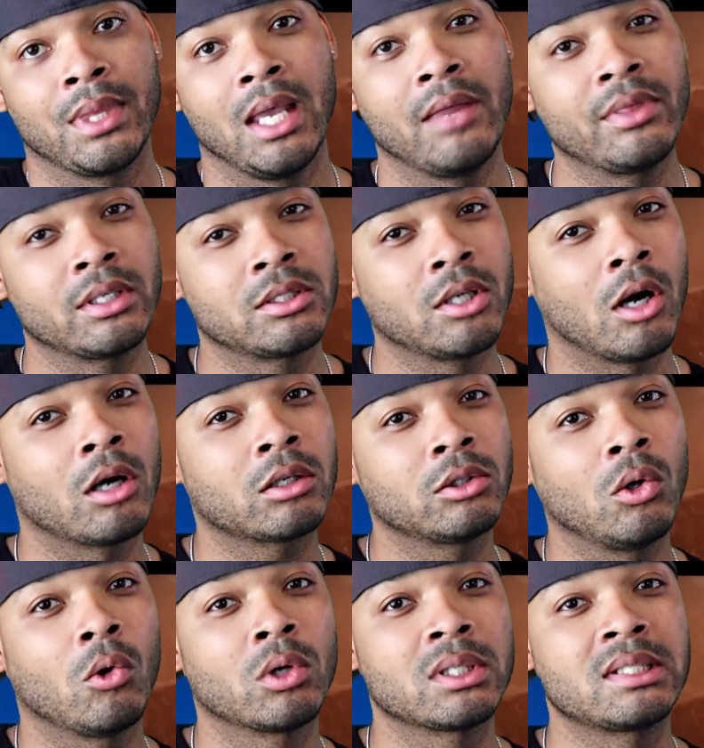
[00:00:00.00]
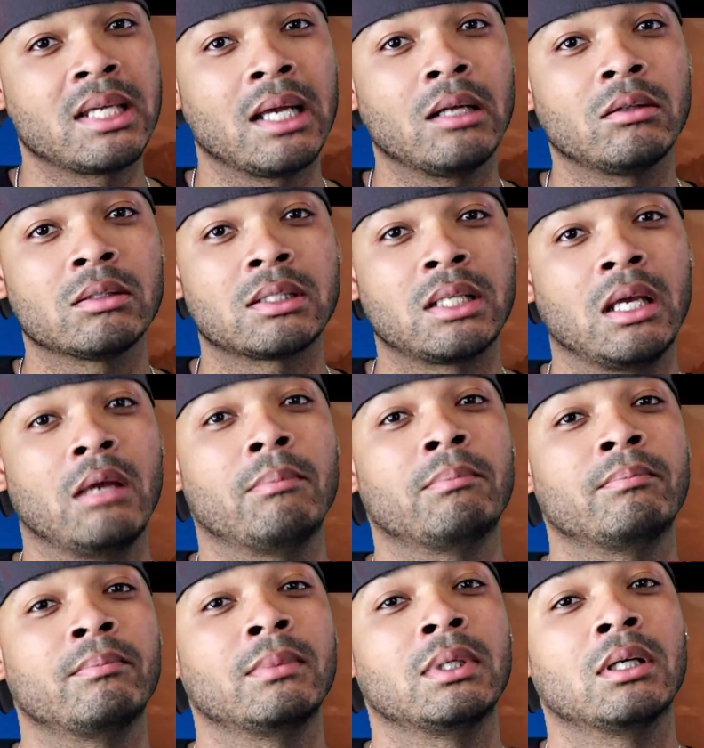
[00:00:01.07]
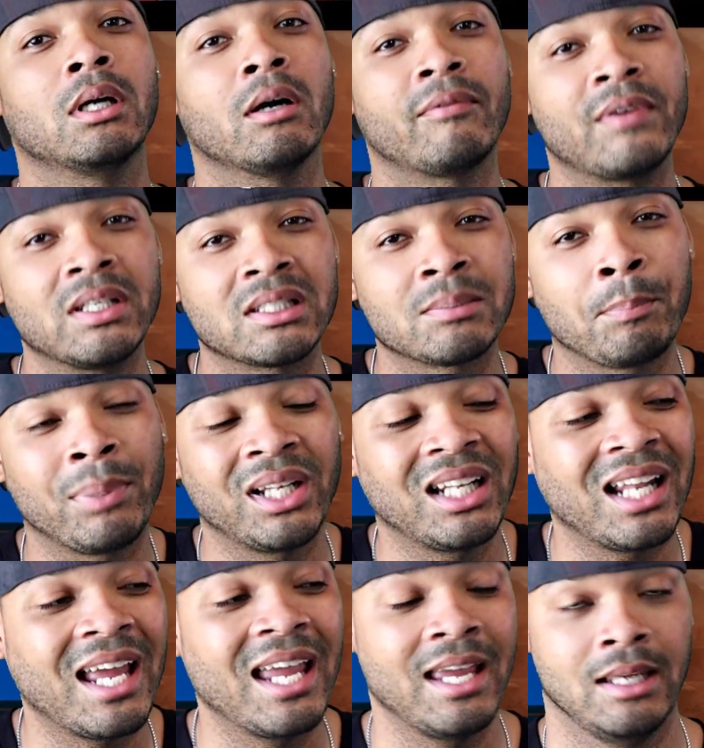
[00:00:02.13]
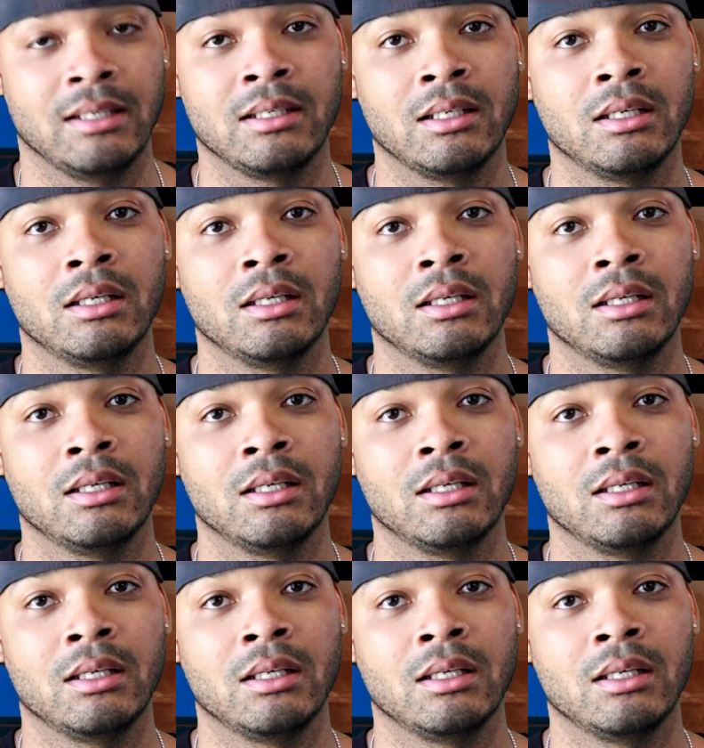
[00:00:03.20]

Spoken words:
And the Dark Lord tells him of his plan